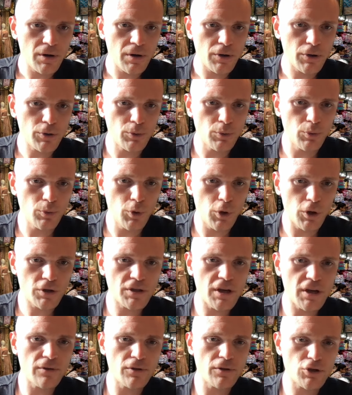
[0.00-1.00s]
you look
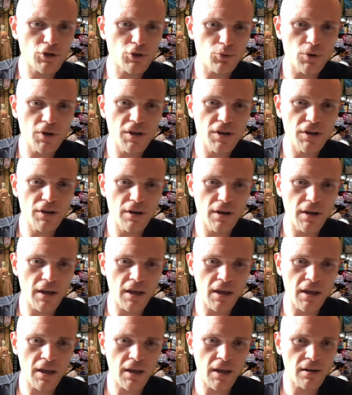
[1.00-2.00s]
down the street
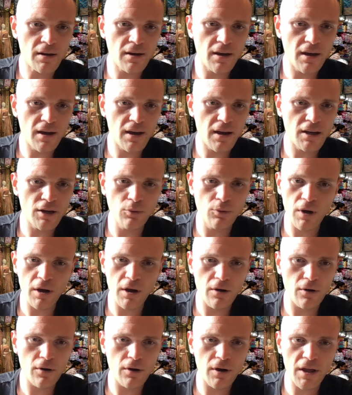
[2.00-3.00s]
in
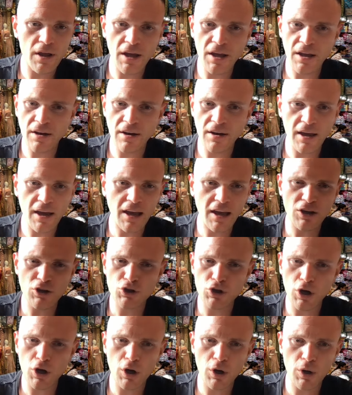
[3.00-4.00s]
anywhere in
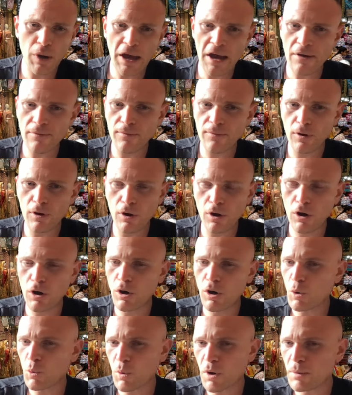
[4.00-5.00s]
Asia,
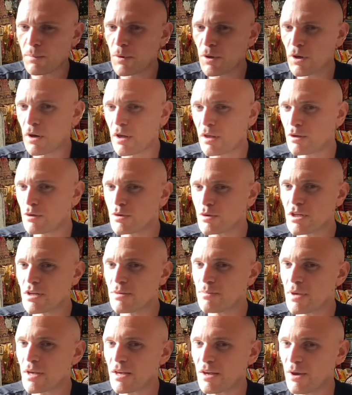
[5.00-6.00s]
Africa, Arabia, and you
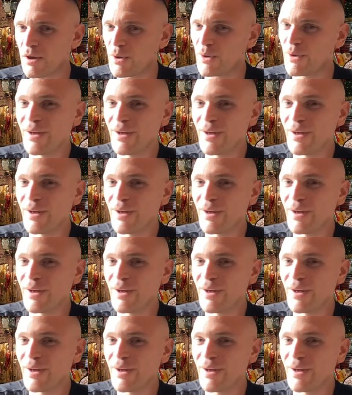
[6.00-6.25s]
see me.